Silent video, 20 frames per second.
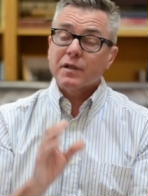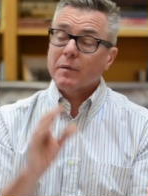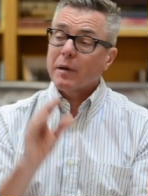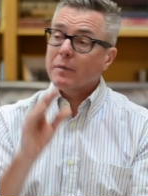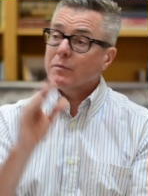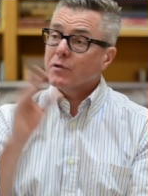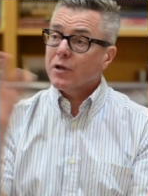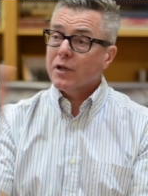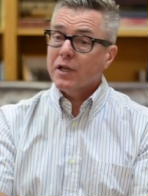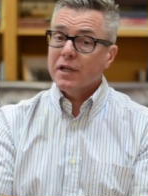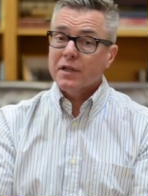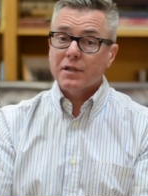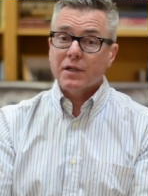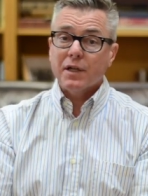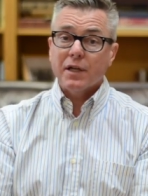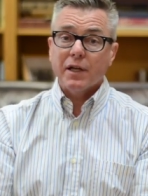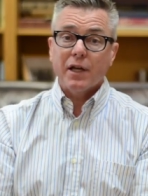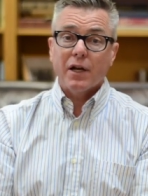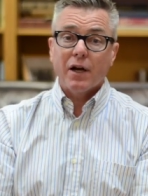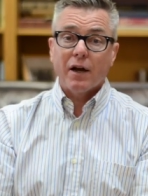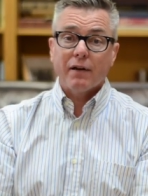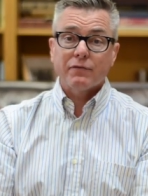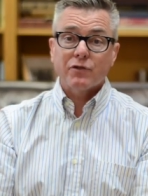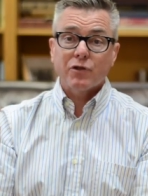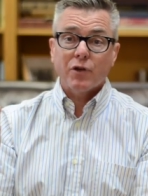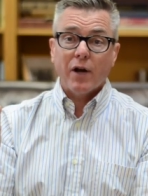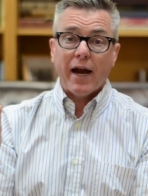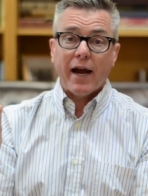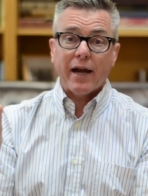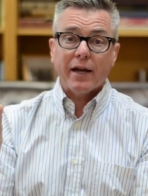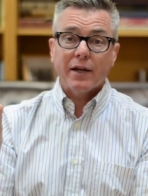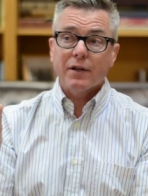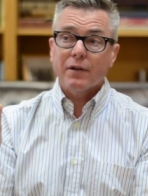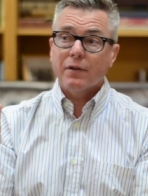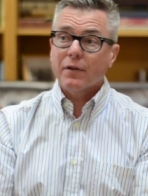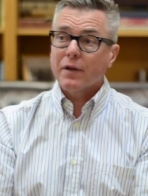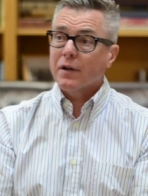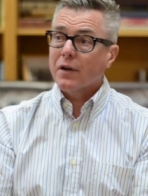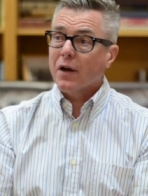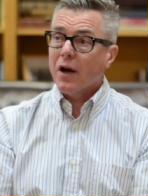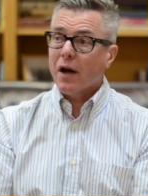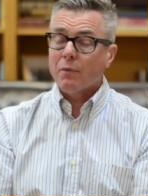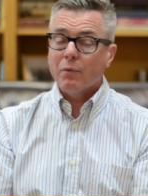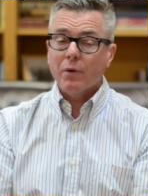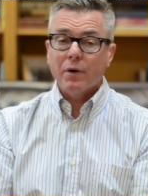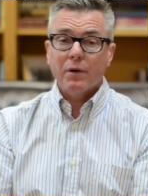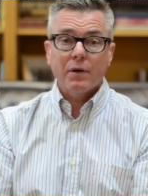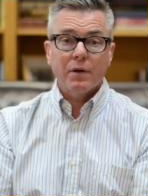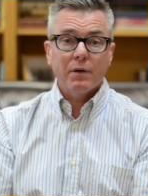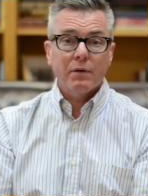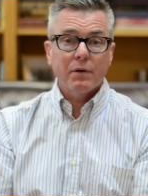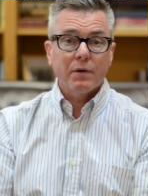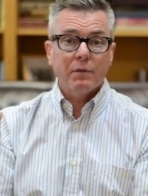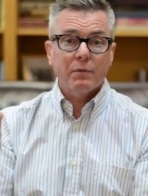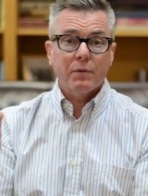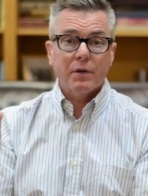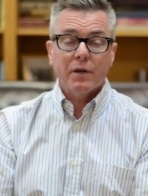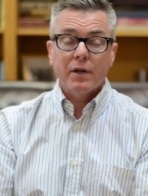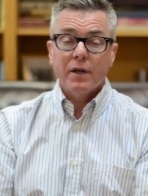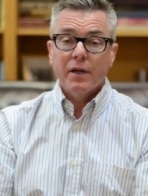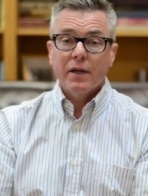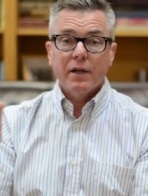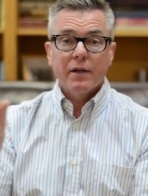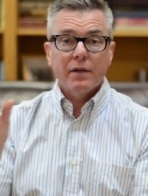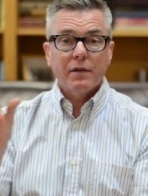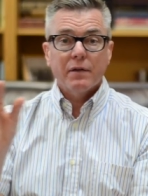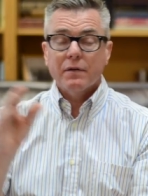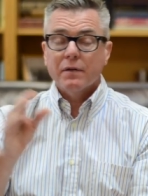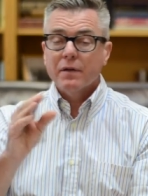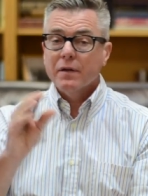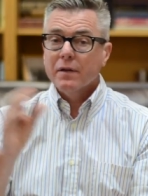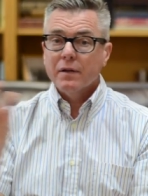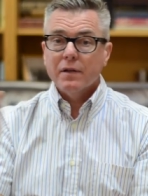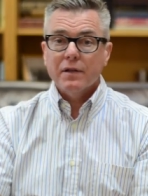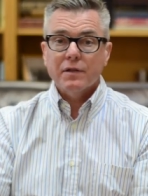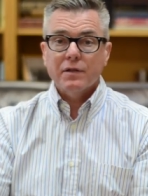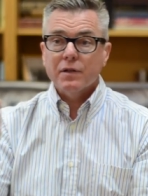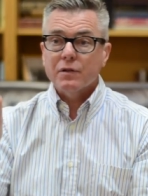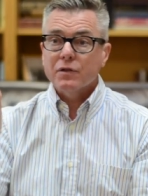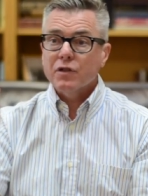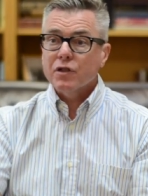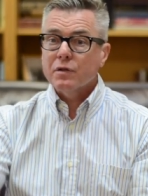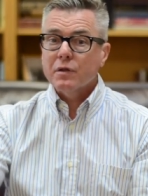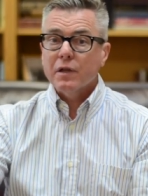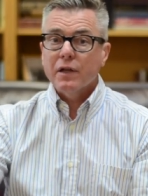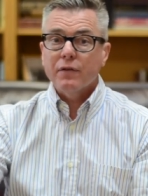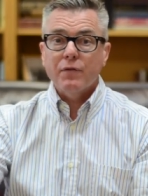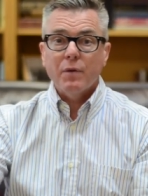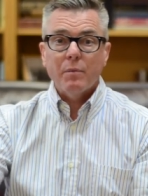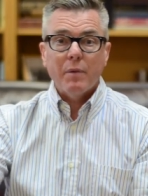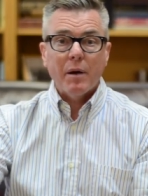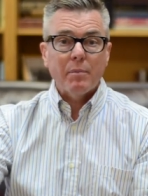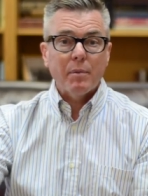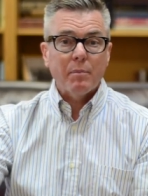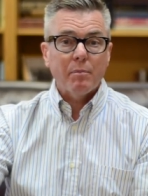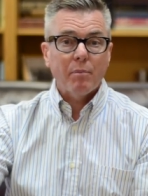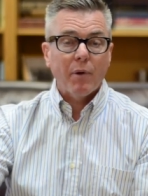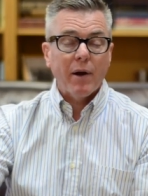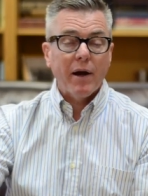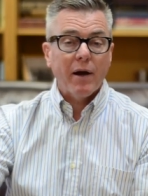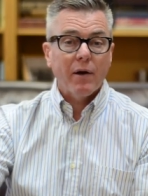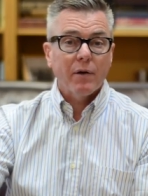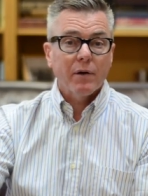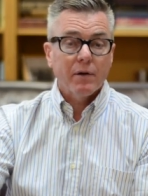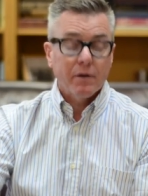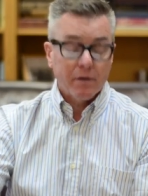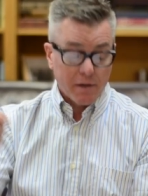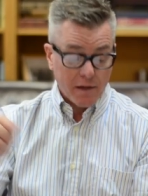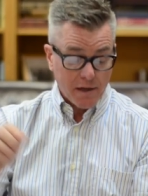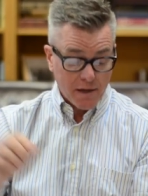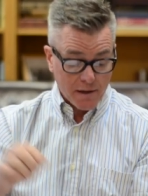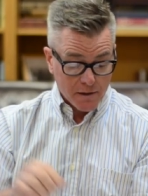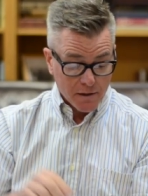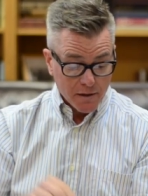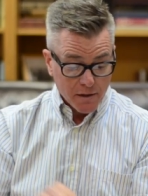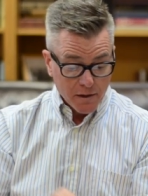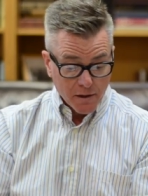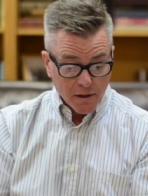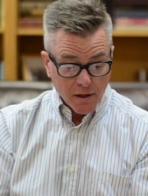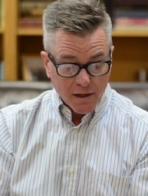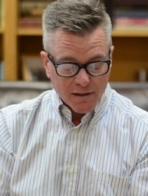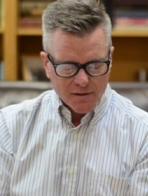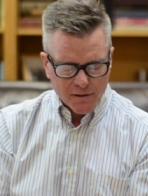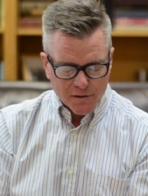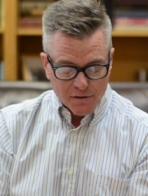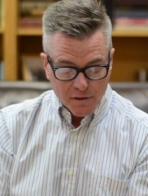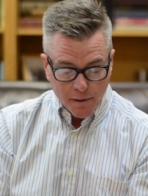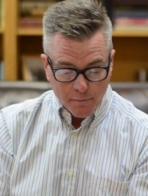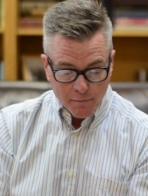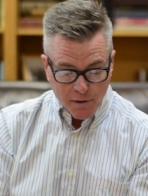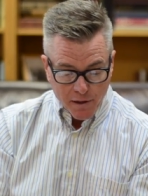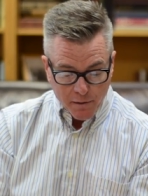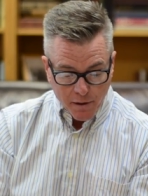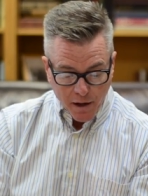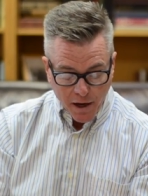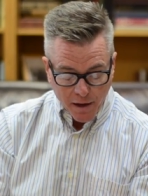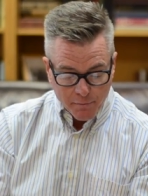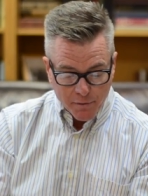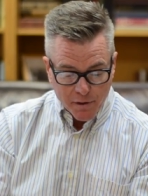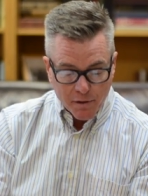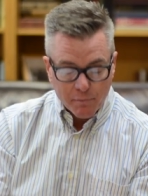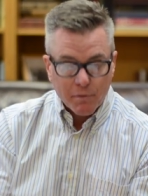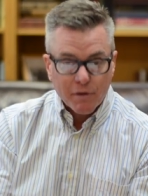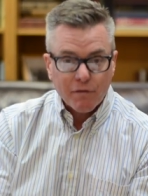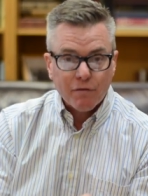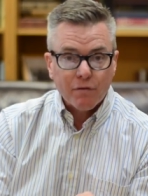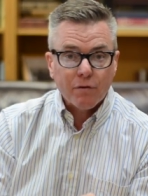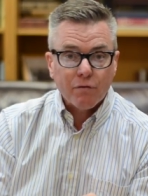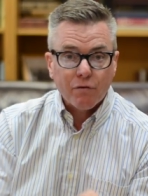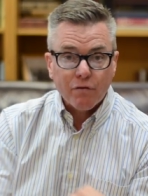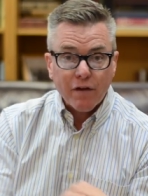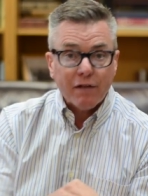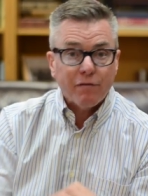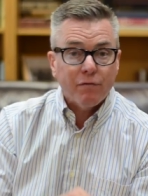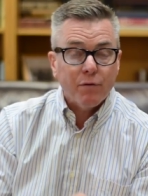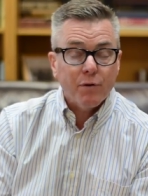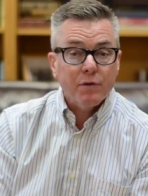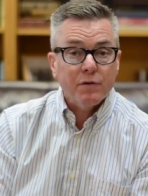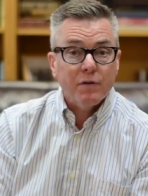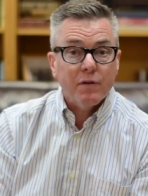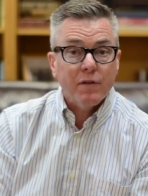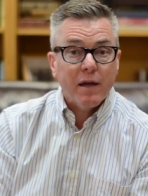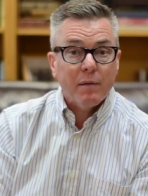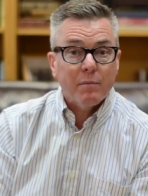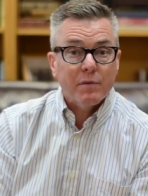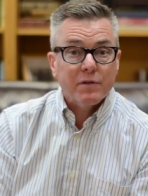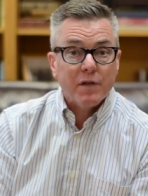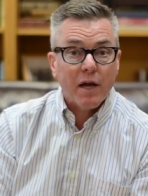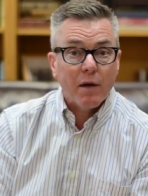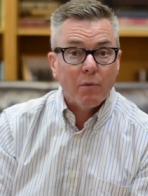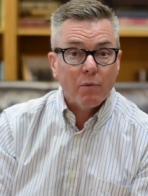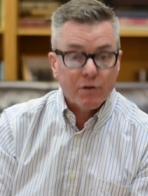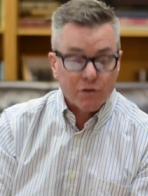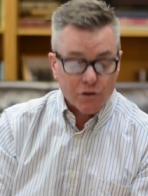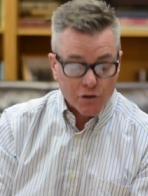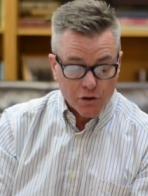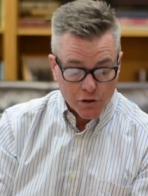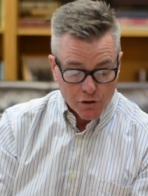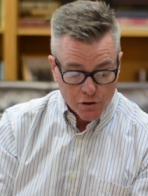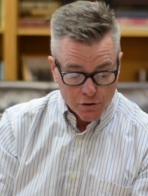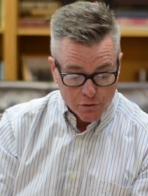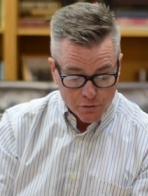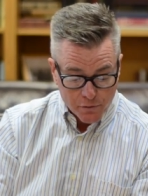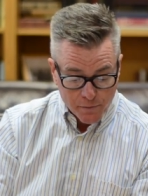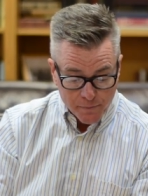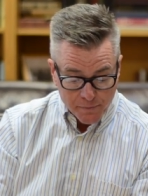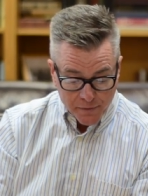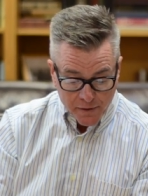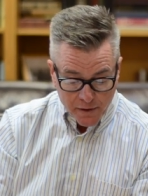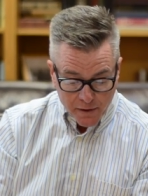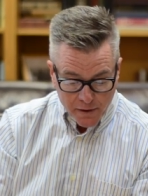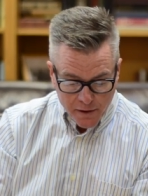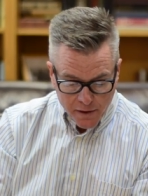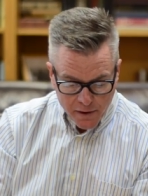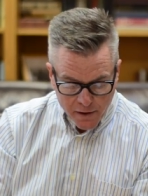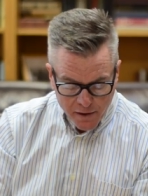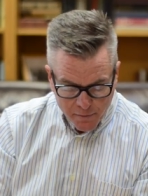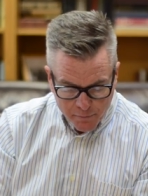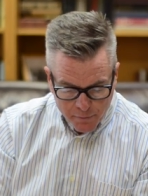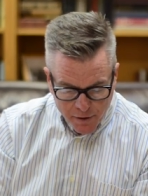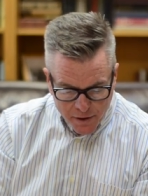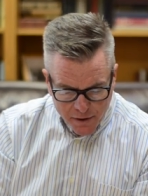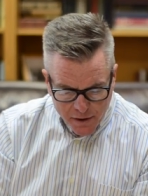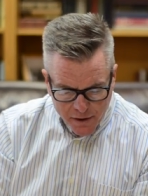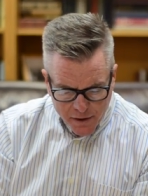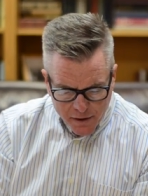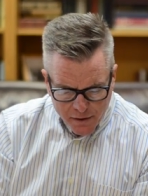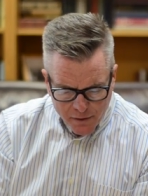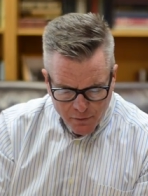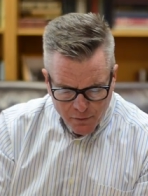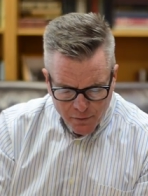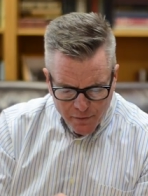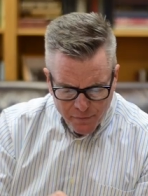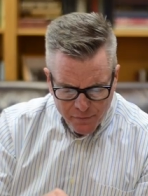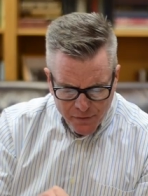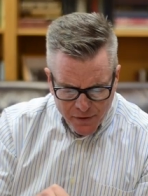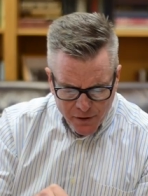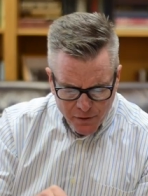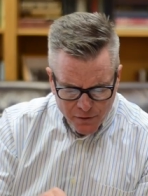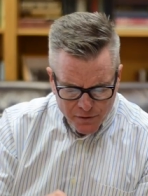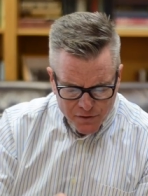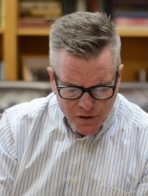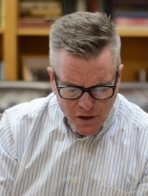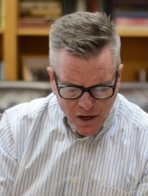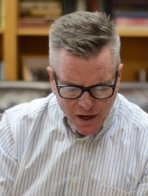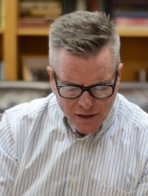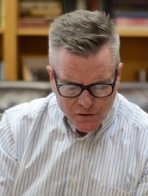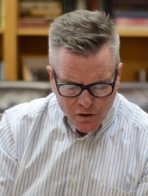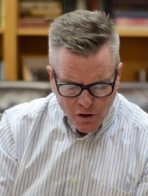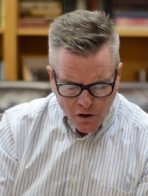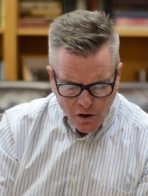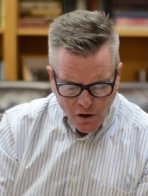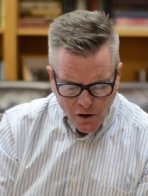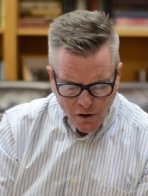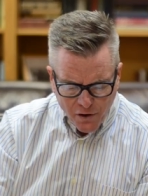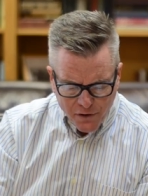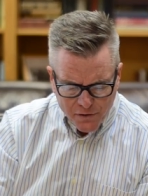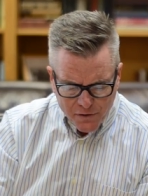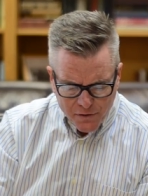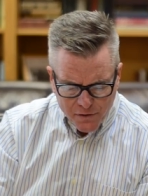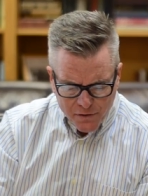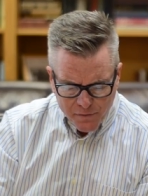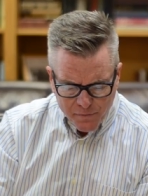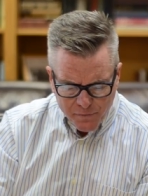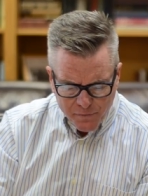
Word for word: sometimes your kids can get off track and you think, God, what, what, listen, just lift them up in prayer. And God says, I'm going to, I'm going to be faithful to them as I was to you. But here's God's heart.